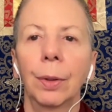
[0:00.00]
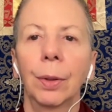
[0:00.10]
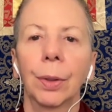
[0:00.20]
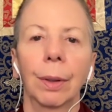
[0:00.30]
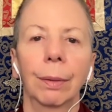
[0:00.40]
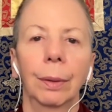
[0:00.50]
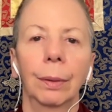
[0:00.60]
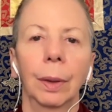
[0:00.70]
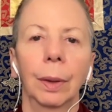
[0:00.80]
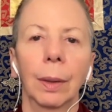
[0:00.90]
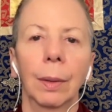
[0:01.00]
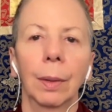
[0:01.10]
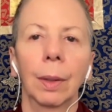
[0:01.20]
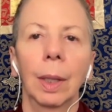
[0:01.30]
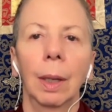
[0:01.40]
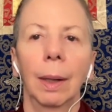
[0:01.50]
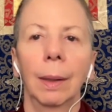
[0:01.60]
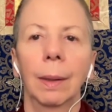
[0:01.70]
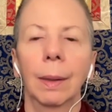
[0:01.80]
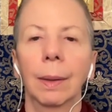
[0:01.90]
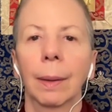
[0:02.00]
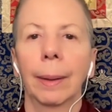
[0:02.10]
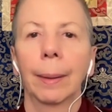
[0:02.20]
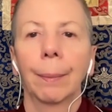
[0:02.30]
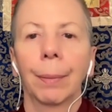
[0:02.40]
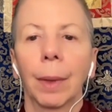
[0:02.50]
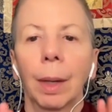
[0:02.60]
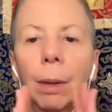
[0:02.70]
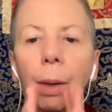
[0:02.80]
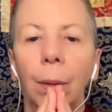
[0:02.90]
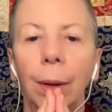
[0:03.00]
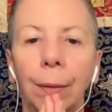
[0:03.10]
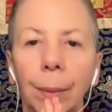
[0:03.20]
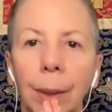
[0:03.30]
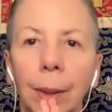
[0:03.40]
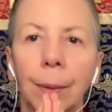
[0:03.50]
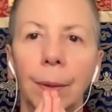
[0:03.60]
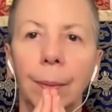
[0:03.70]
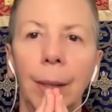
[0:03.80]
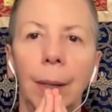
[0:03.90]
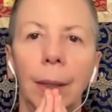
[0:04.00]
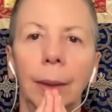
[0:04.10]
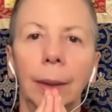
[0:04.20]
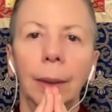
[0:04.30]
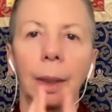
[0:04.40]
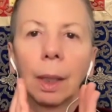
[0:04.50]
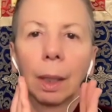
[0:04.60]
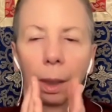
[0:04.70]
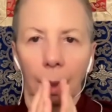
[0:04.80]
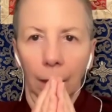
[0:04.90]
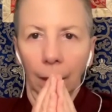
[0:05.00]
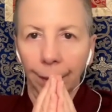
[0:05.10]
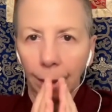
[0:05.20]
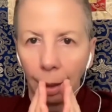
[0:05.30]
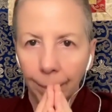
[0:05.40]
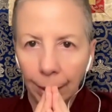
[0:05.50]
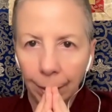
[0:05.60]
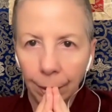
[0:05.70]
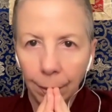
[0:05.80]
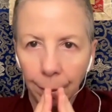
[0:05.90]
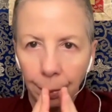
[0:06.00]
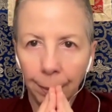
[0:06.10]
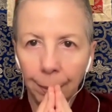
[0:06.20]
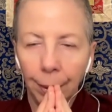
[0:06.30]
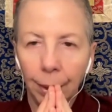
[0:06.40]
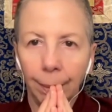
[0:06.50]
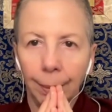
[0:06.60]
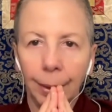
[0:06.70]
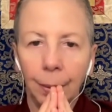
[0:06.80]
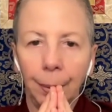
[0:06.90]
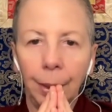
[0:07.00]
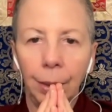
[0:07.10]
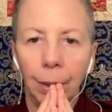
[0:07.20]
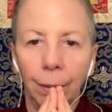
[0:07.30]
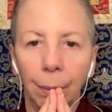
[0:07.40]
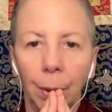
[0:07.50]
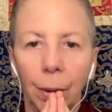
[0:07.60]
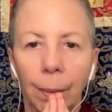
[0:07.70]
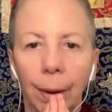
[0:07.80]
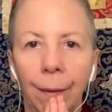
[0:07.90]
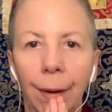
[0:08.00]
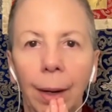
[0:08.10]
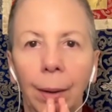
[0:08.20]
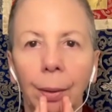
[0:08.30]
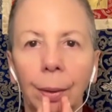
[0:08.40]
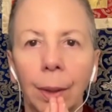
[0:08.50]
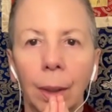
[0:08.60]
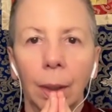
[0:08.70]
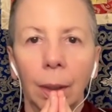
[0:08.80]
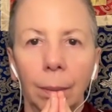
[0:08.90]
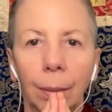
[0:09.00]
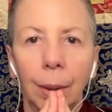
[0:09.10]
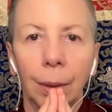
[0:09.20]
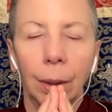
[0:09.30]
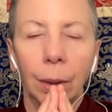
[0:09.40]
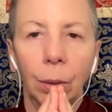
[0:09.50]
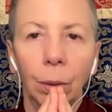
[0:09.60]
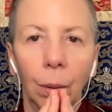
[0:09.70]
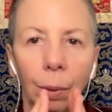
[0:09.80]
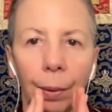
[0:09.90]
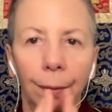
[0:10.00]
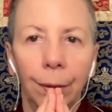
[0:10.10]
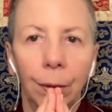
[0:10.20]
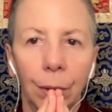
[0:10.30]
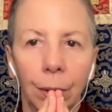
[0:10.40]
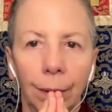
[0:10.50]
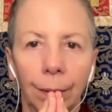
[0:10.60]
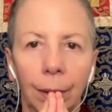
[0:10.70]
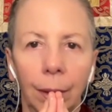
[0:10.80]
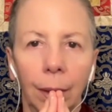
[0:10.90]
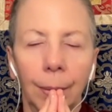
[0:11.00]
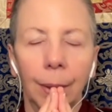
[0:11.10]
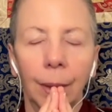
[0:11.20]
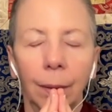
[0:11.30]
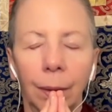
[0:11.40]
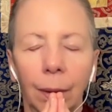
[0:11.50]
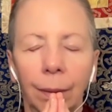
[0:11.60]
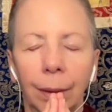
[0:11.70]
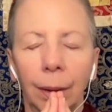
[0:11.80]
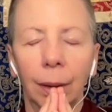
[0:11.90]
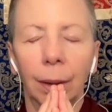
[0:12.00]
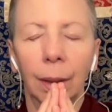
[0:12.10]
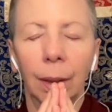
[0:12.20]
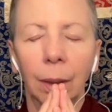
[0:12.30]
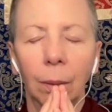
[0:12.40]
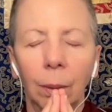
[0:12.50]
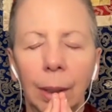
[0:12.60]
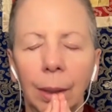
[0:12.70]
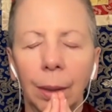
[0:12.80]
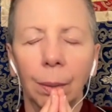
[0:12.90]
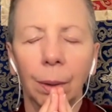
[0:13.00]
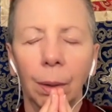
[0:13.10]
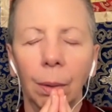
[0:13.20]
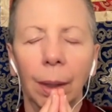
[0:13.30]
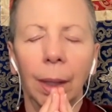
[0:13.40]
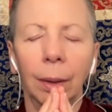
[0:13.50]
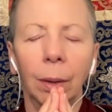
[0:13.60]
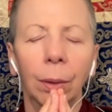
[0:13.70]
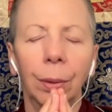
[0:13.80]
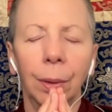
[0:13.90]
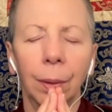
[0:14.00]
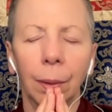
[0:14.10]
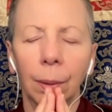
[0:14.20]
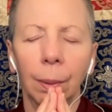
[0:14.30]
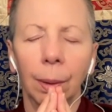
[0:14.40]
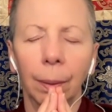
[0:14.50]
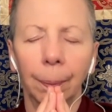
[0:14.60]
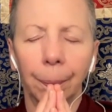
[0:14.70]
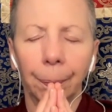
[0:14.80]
future suffering for us. So think like this. I regret from the depths of my heart, having harmed others with my body and my speech, having broken my vows, because I do not want the future suffering. I'm sick of suffering. And then we can just regret our delusions as well.